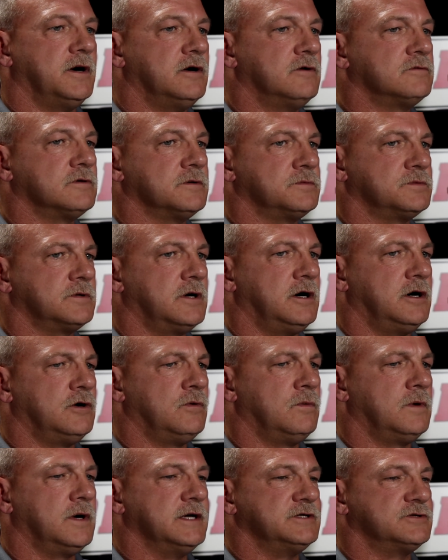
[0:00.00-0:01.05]

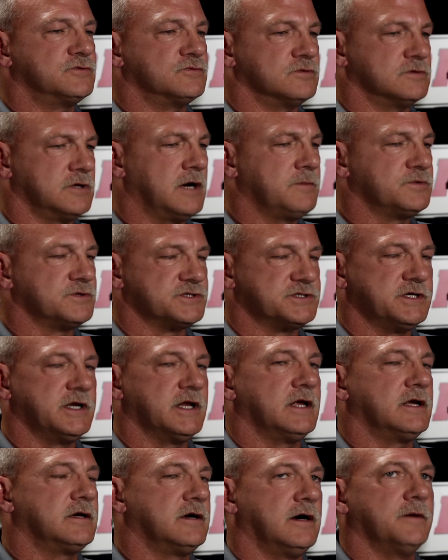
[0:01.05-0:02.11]
always
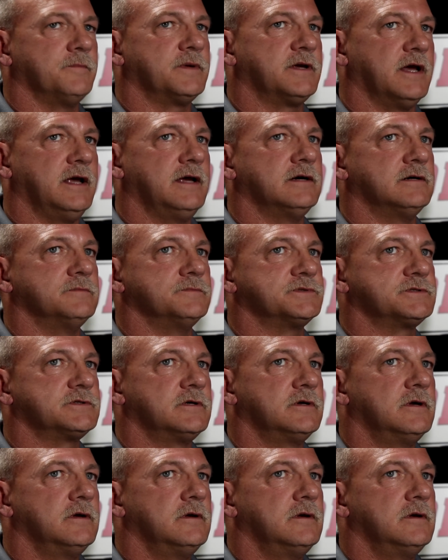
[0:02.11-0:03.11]
representing Comp Cams,